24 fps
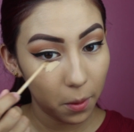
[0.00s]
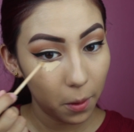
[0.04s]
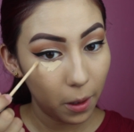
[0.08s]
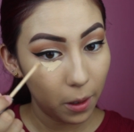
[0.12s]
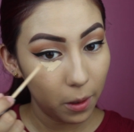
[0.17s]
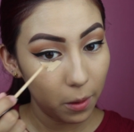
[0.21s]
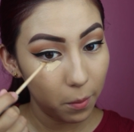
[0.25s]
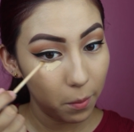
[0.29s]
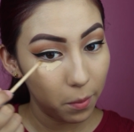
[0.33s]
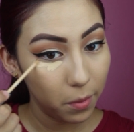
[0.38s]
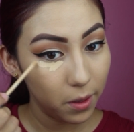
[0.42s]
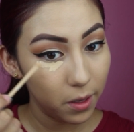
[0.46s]

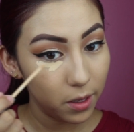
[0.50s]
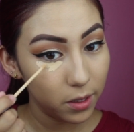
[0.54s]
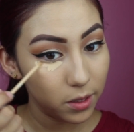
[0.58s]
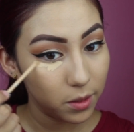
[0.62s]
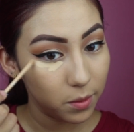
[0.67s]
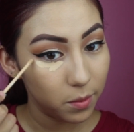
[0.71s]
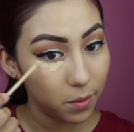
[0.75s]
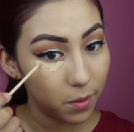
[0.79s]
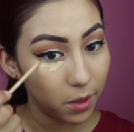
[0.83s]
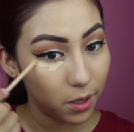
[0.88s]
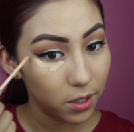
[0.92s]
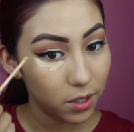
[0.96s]
I don't put
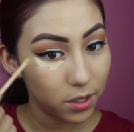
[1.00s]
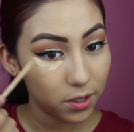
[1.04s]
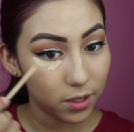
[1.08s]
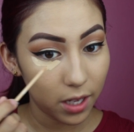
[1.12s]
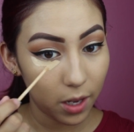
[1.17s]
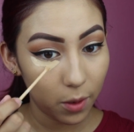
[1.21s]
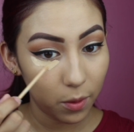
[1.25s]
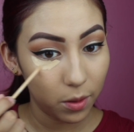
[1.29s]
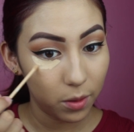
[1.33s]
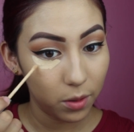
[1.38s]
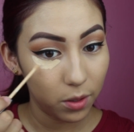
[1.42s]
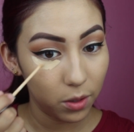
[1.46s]
as much as
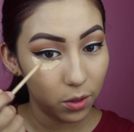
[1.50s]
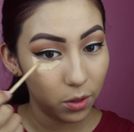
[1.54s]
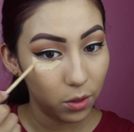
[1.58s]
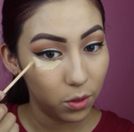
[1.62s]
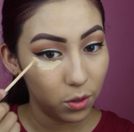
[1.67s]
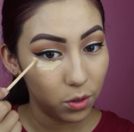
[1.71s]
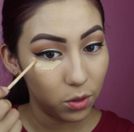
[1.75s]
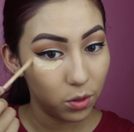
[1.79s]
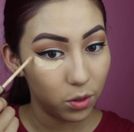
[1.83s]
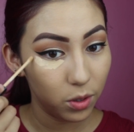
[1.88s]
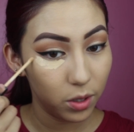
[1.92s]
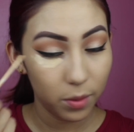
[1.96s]
I would
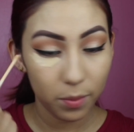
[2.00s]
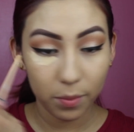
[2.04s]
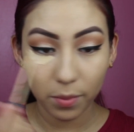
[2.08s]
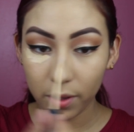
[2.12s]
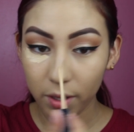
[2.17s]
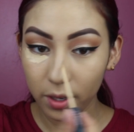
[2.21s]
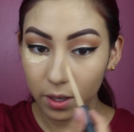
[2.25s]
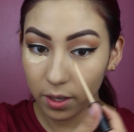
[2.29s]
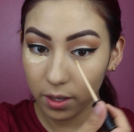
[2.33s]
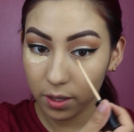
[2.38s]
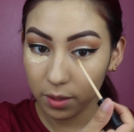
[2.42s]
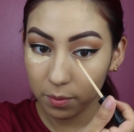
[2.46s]
usually
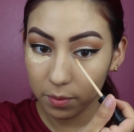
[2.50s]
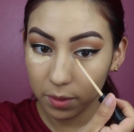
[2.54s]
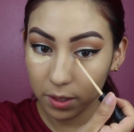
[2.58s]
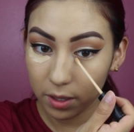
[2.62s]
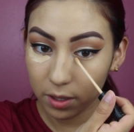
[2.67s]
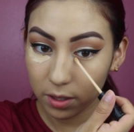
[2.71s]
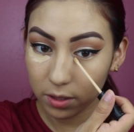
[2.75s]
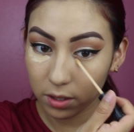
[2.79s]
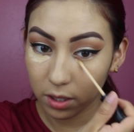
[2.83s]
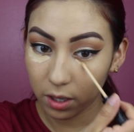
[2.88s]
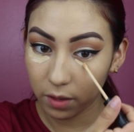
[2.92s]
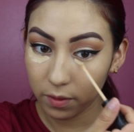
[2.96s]
put
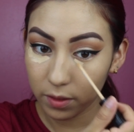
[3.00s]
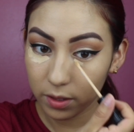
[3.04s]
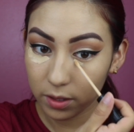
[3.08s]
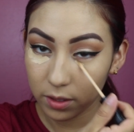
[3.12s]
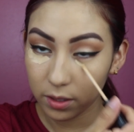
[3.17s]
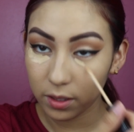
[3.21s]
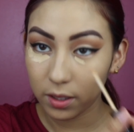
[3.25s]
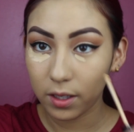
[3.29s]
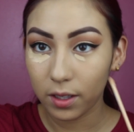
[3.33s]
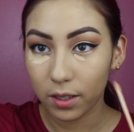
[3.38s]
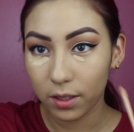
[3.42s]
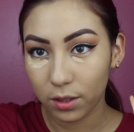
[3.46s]
because
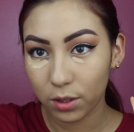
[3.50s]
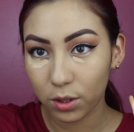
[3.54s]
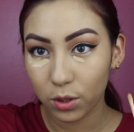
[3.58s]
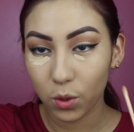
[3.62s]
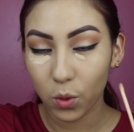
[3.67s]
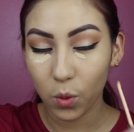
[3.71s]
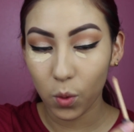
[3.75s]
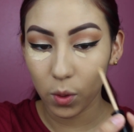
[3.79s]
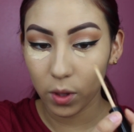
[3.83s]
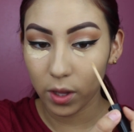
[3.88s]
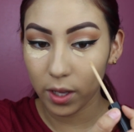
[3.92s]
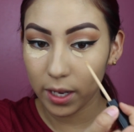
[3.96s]
obviously
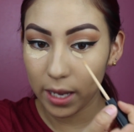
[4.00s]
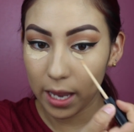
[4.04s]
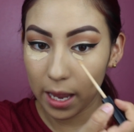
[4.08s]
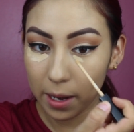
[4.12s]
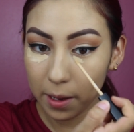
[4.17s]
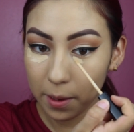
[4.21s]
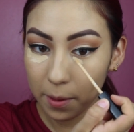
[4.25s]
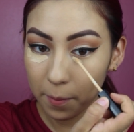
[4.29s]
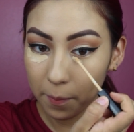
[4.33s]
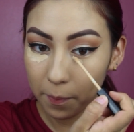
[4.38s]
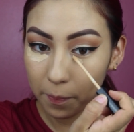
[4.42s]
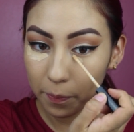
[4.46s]
school
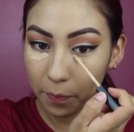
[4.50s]
again.